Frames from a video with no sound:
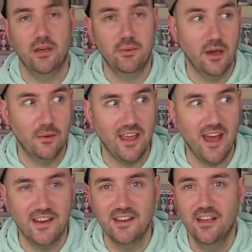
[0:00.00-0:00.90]
here we go
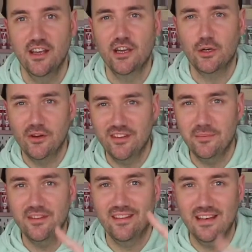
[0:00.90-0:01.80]
again,
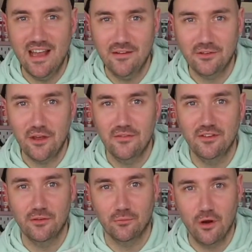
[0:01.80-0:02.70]
Christmas
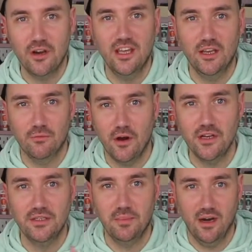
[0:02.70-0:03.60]
Leftovers Rocky
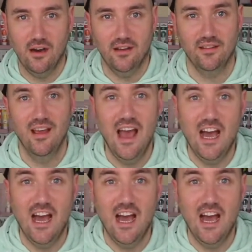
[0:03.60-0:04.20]
Road bars,